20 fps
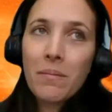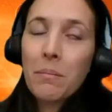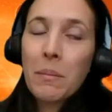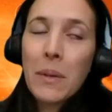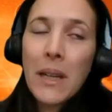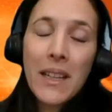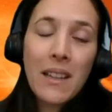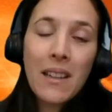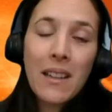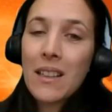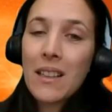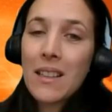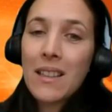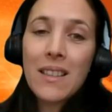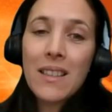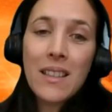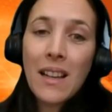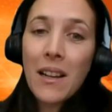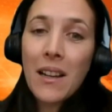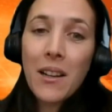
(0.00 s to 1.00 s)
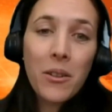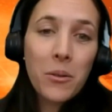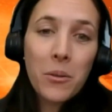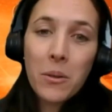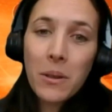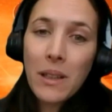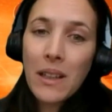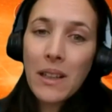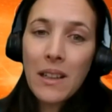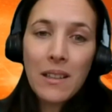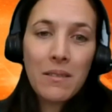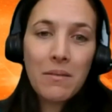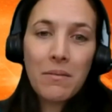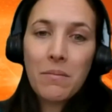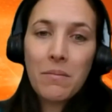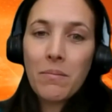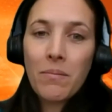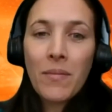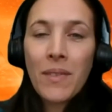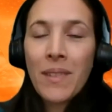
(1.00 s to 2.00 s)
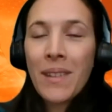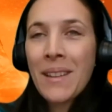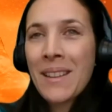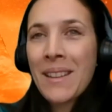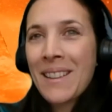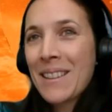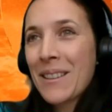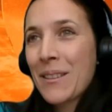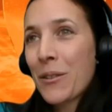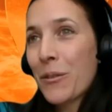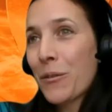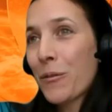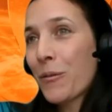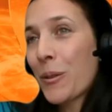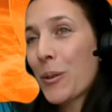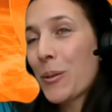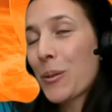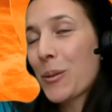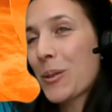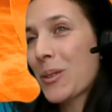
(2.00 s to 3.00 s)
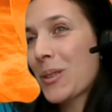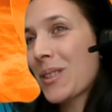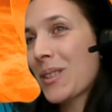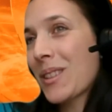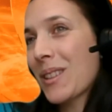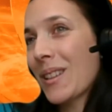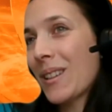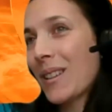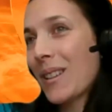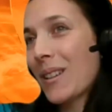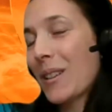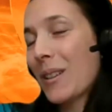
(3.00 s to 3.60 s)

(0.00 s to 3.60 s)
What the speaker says: making it siloed. And the first